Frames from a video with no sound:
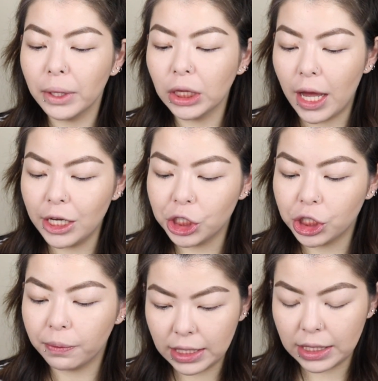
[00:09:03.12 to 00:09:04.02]

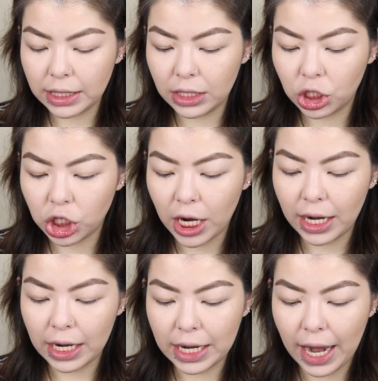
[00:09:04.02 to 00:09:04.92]
Blush. This is in the
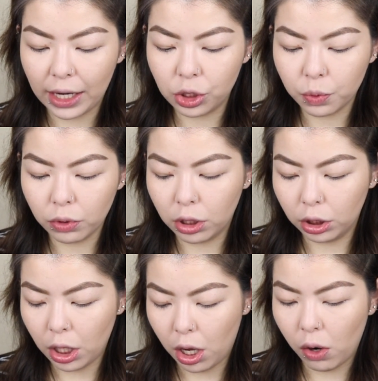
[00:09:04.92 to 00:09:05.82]
shade Natural
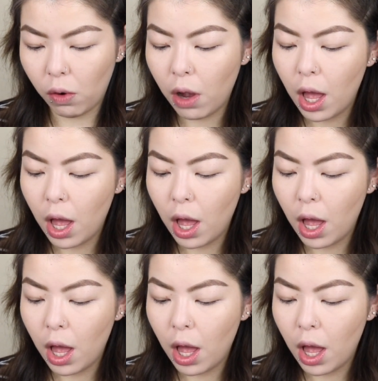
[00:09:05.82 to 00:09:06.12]
Glow.